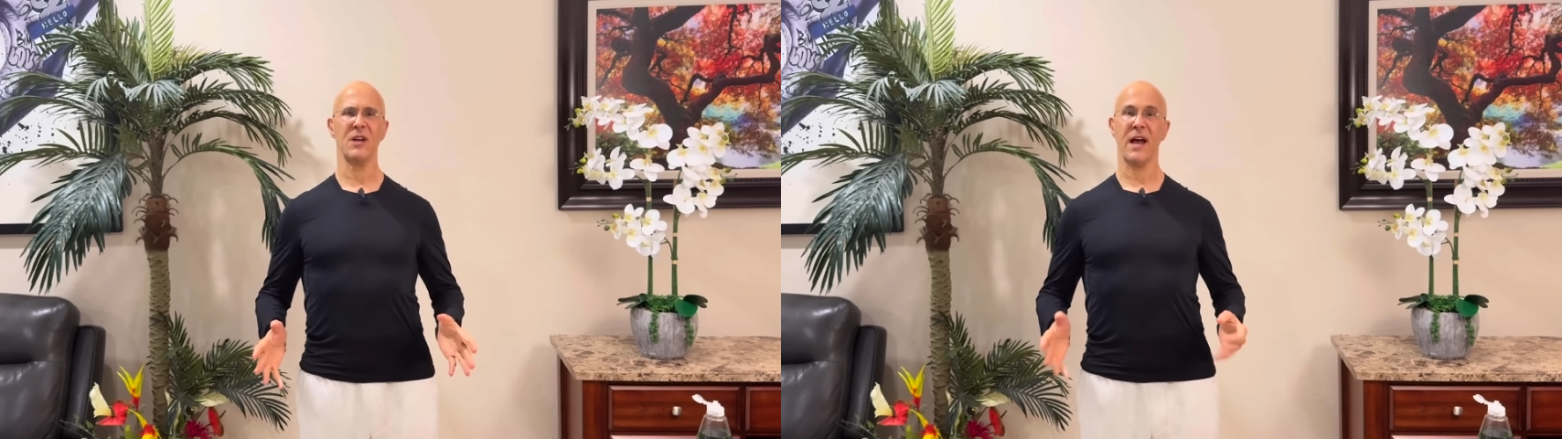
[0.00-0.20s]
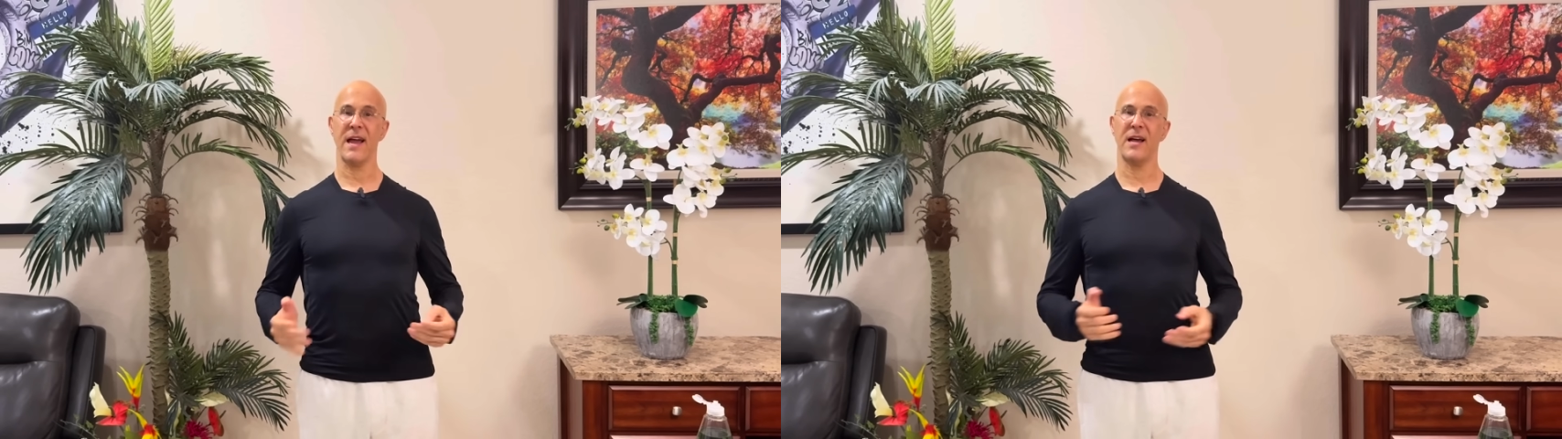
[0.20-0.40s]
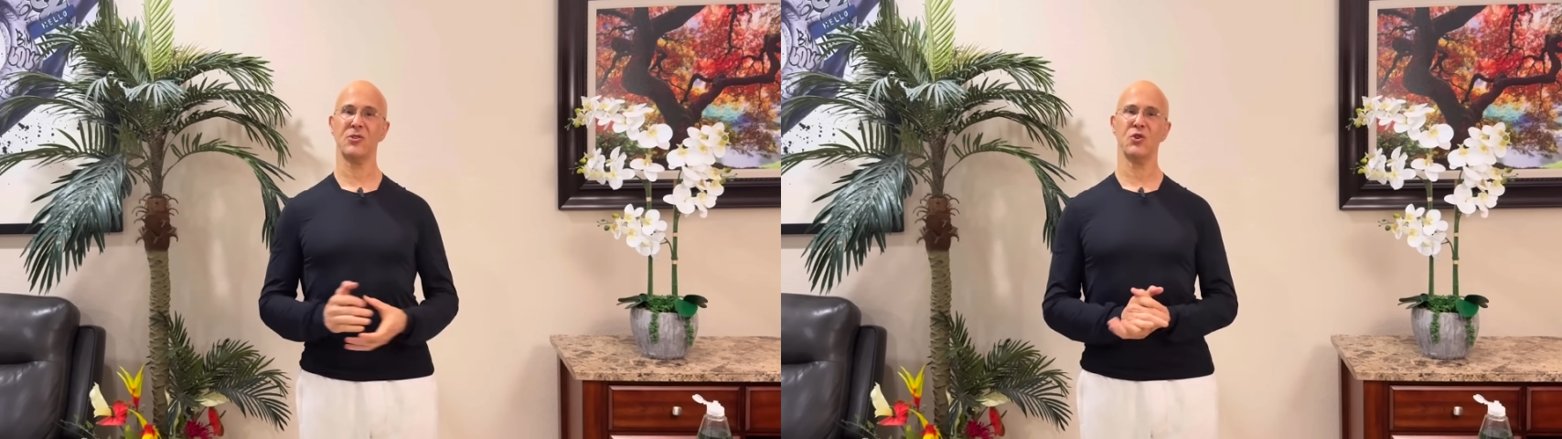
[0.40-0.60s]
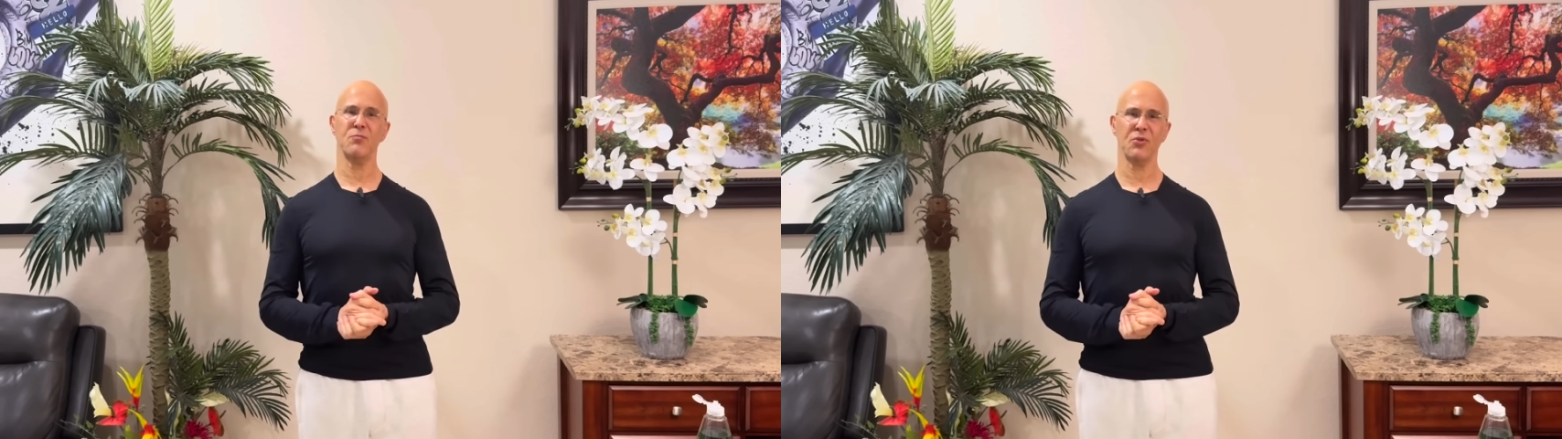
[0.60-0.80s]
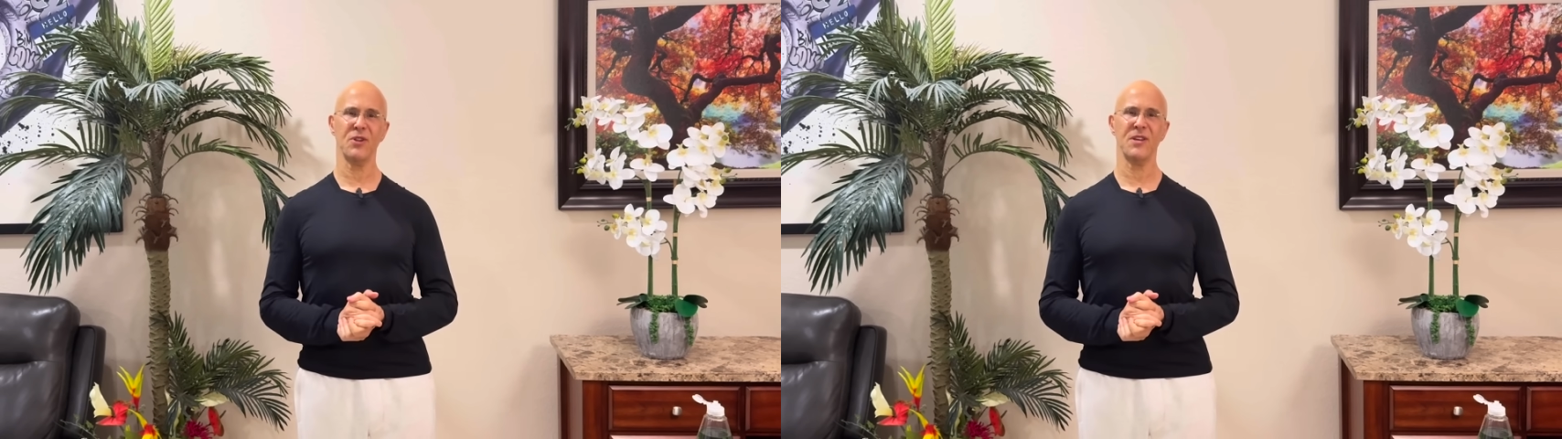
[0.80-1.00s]
I ask you
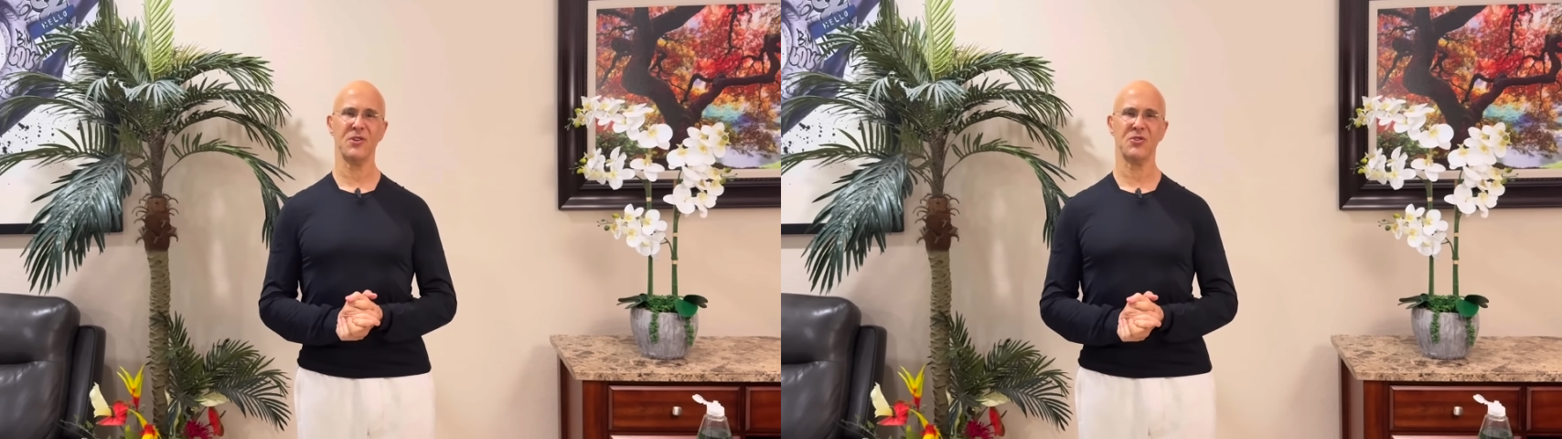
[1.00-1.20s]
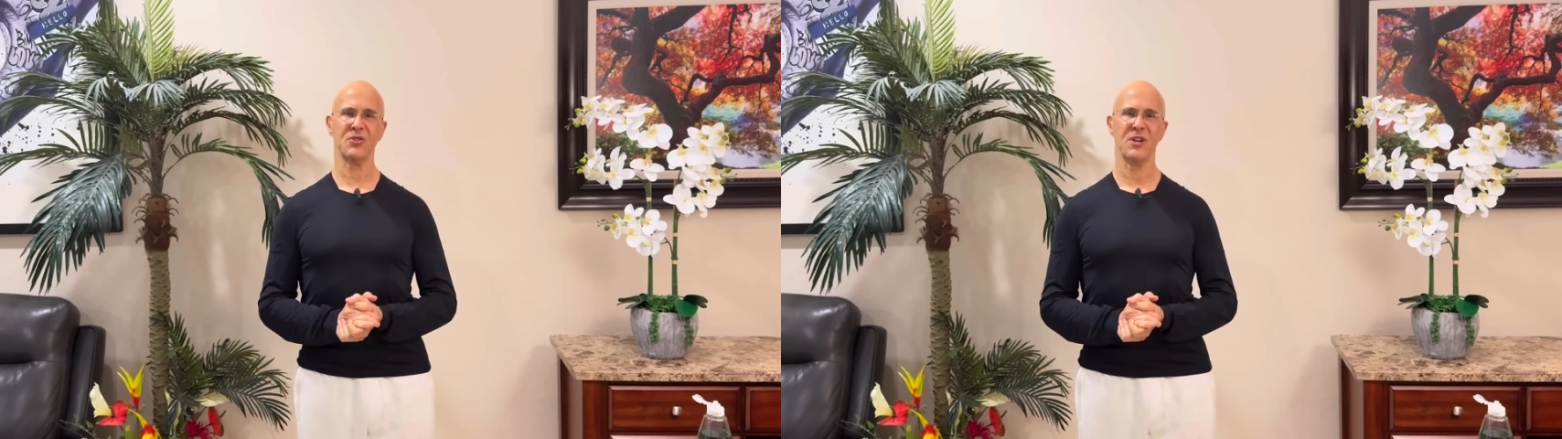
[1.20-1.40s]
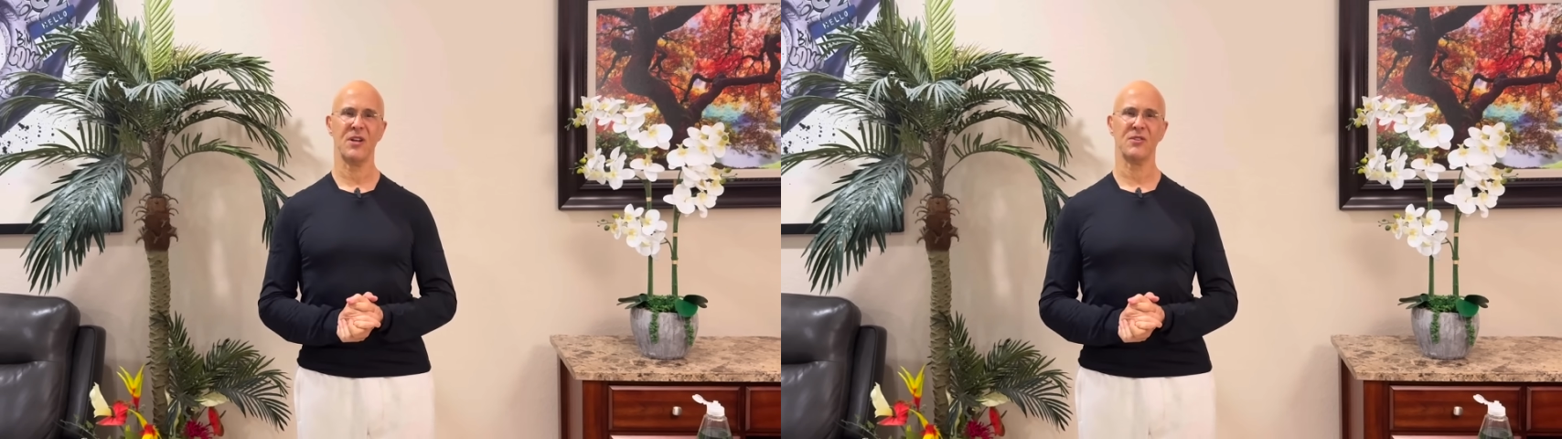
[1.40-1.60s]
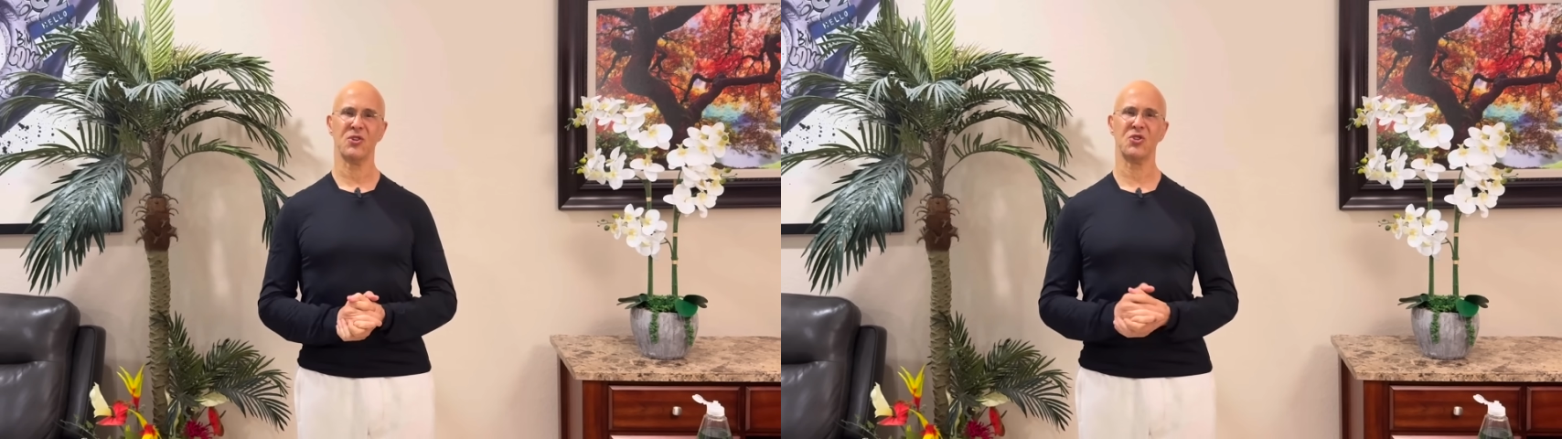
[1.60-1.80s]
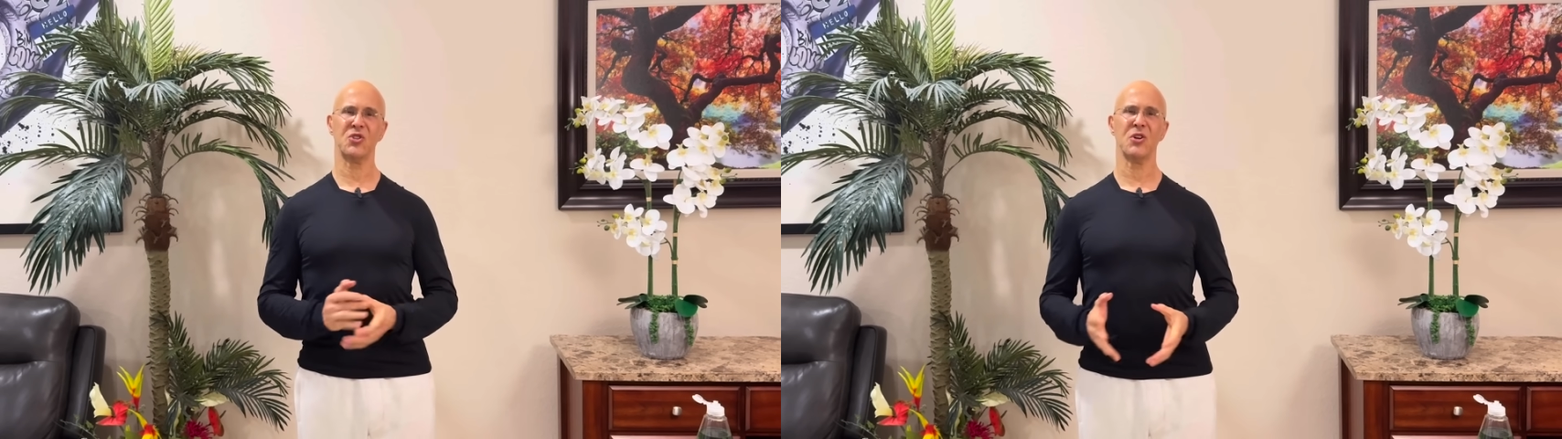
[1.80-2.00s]
please to
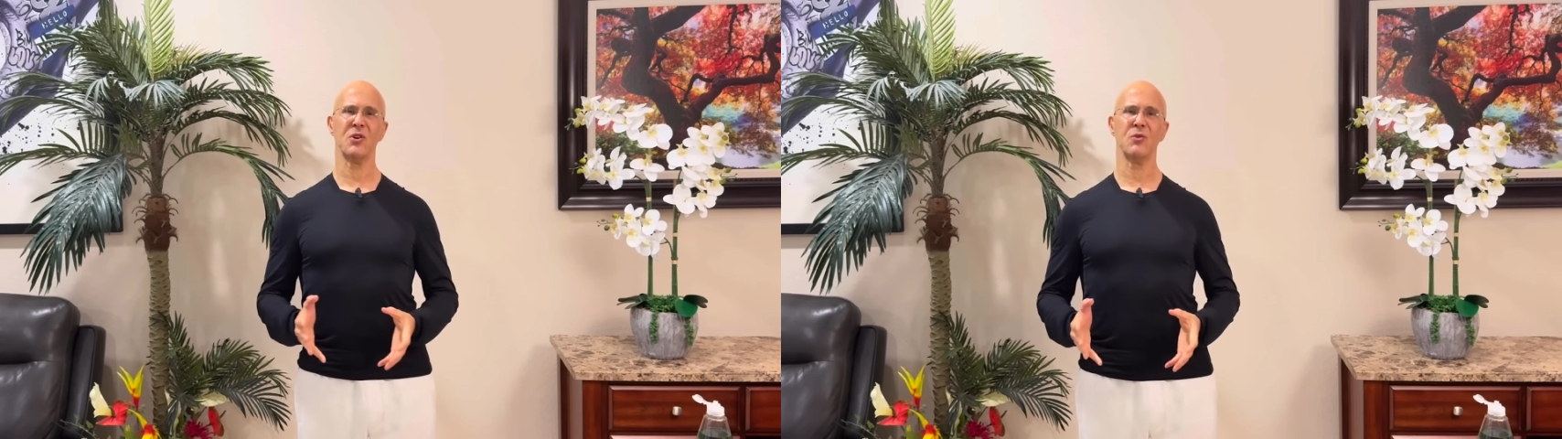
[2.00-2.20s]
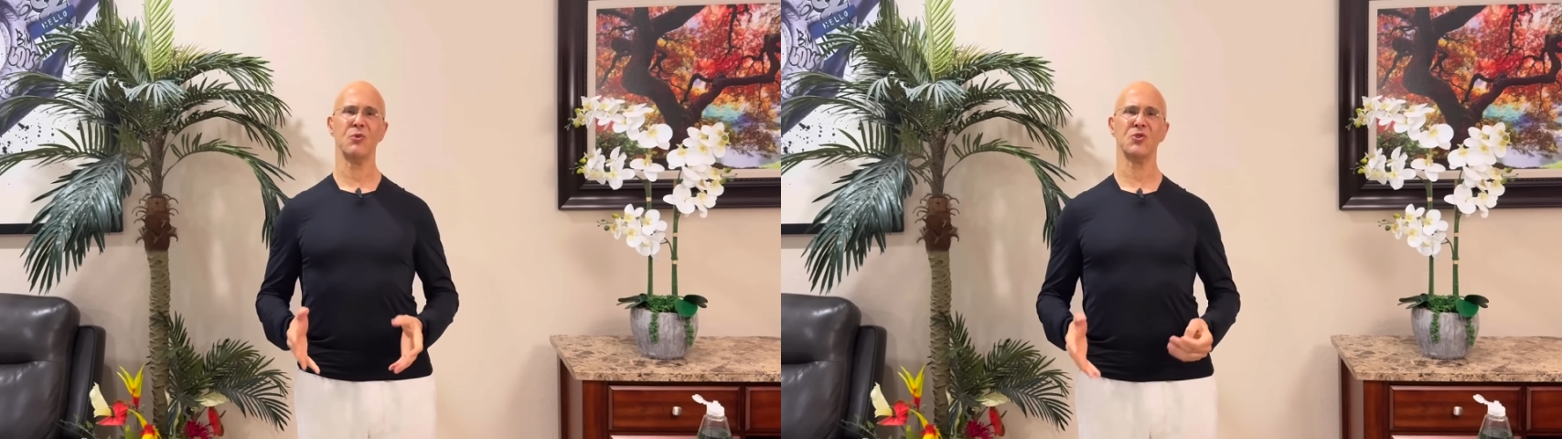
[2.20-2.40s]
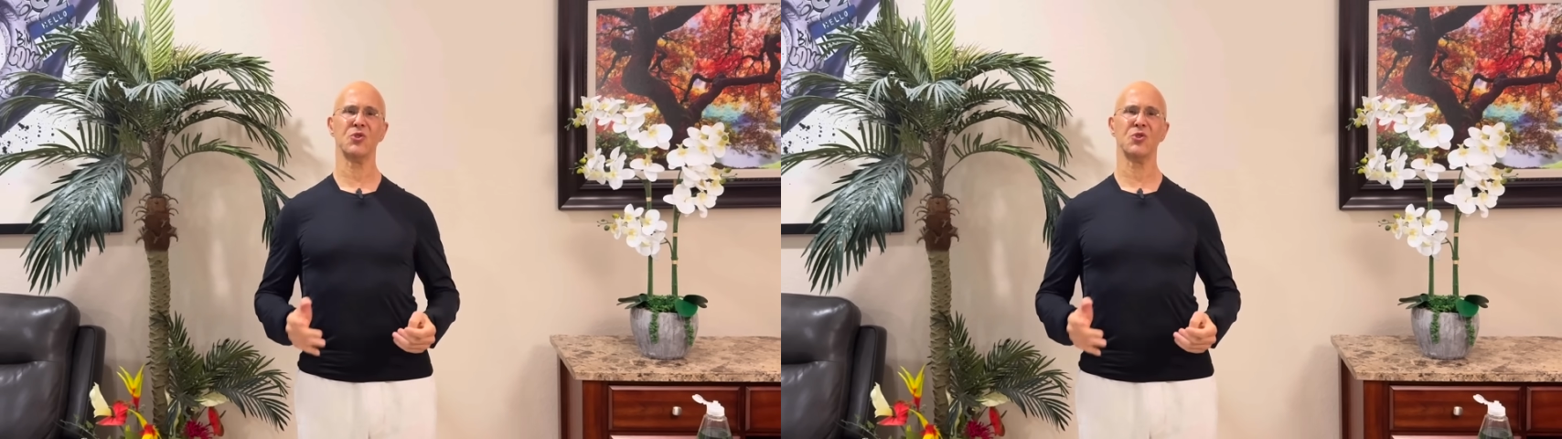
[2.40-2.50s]
share it with